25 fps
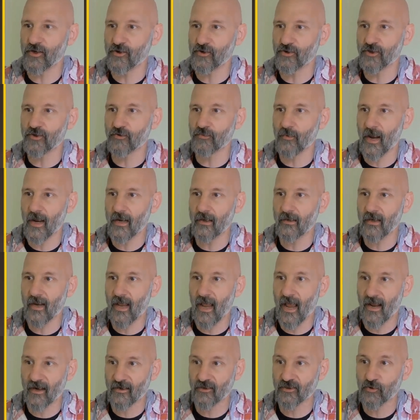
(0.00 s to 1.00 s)
You just write
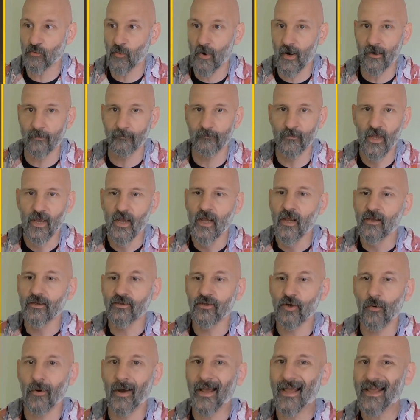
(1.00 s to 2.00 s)
x squared.
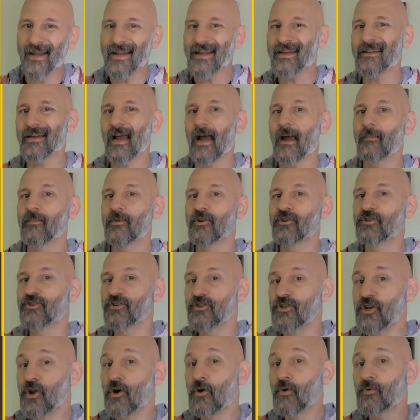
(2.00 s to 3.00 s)
So anytime there's
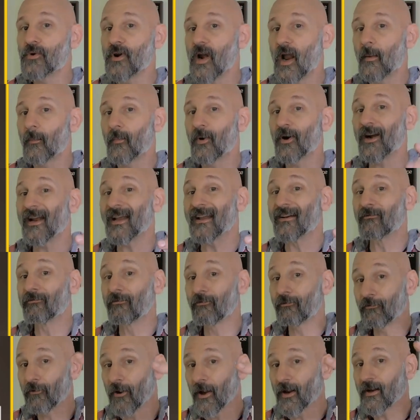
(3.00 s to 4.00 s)
no number in
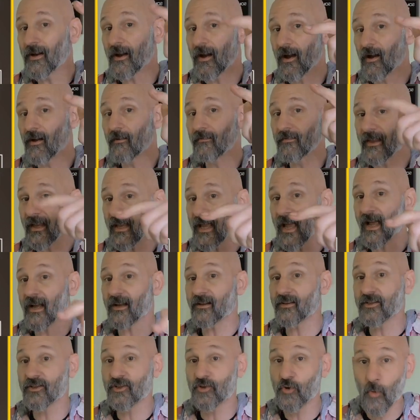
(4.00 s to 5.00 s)
front of the
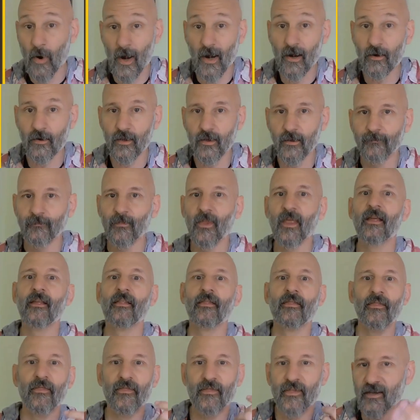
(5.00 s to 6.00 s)
x squared,
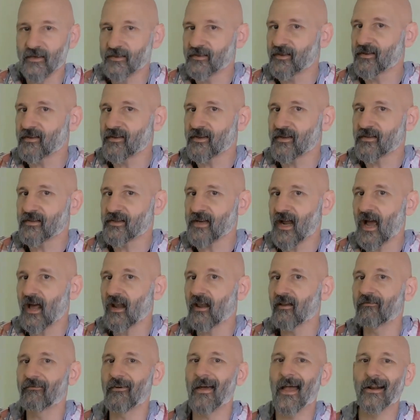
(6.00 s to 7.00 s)
this is a
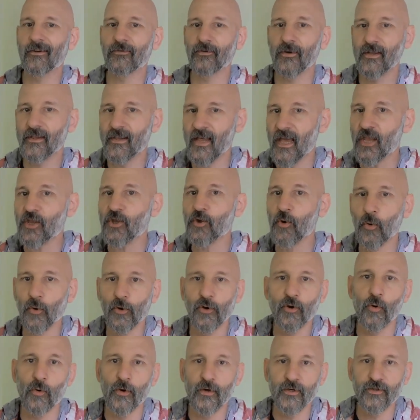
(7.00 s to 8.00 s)
style of factoring that
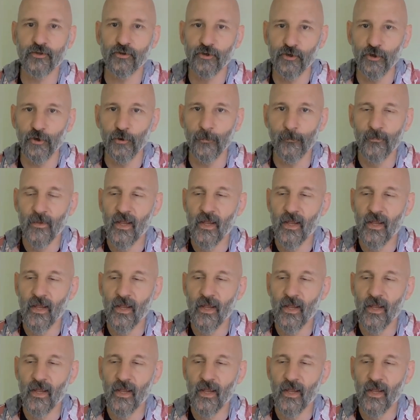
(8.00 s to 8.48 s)
you're going to do.